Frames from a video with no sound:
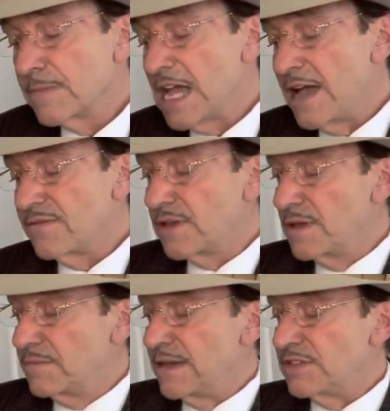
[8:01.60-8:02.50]

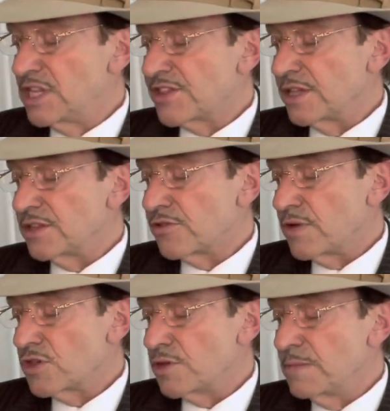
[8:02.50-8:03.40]
I've given this
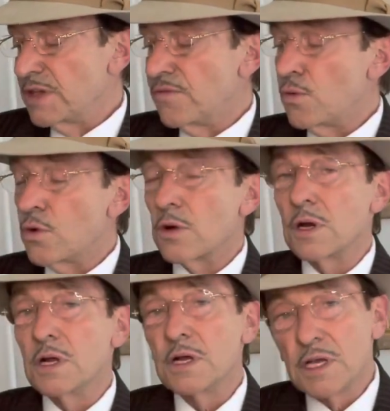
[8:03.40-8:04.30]
illustration before
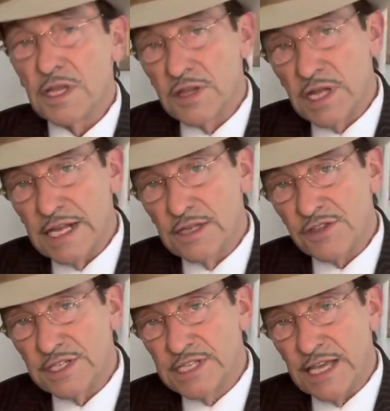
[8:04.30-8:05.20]
that I used
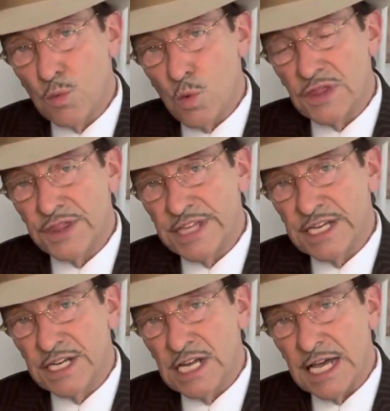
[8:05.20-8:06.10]
to take one
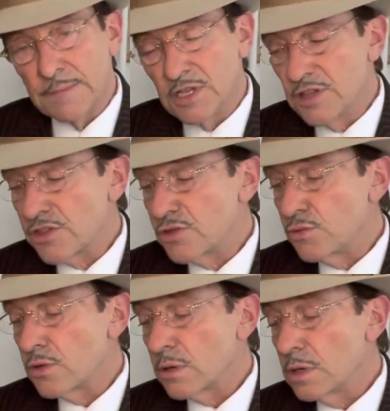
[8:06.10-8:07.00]
thin dime to the
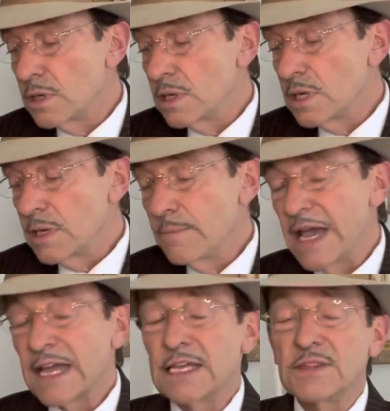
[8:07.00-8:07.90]
store
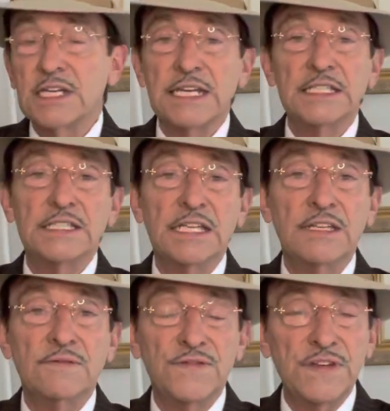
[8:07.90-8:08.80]
back in the
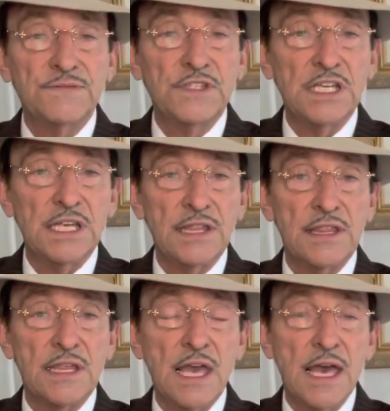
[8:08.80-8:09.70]

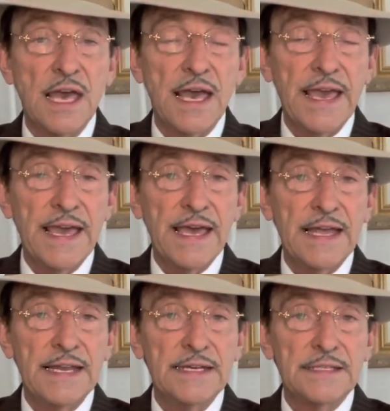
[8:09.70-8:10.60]
1950s
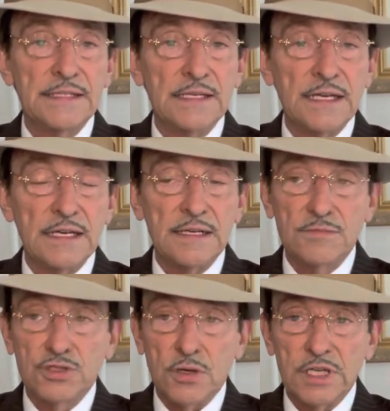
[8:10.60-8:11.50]
and
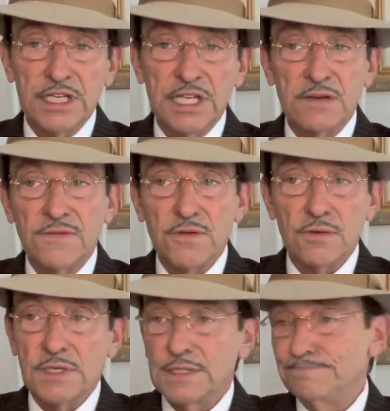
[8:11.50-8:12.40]
turned it in
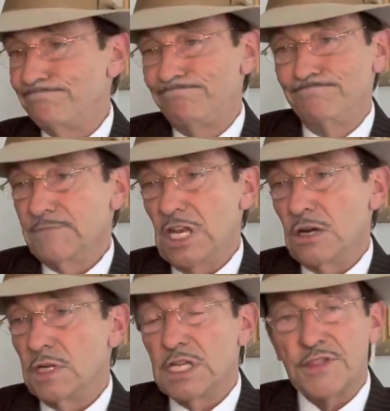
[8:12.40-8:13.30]
for a
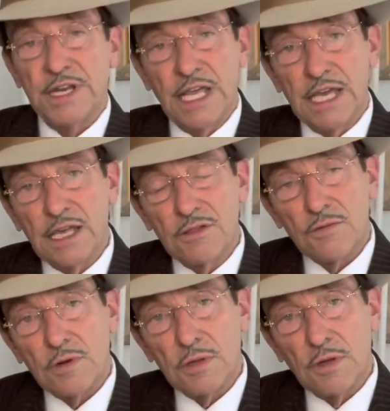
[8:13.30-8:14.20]
dozen eggs
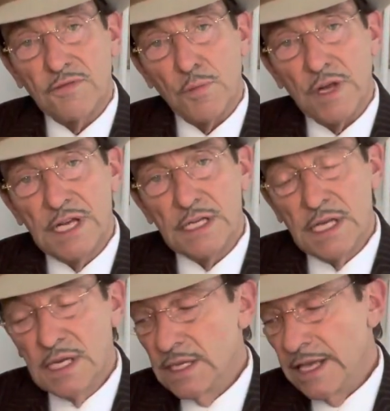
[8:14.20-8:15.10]
or a loaf of bread
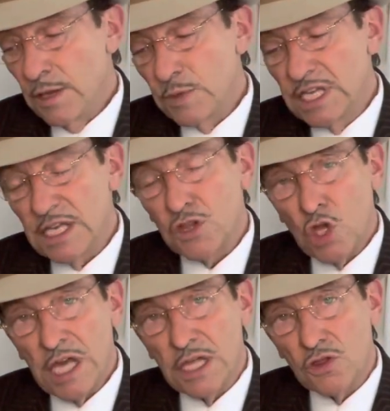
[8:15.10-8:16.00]
and would get
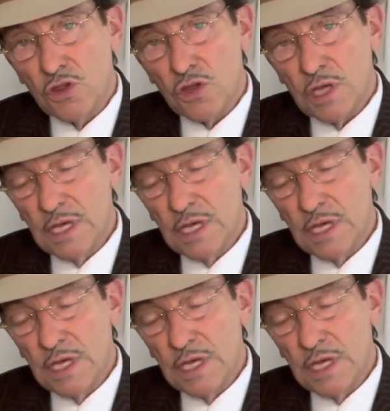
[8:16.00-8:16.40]
change.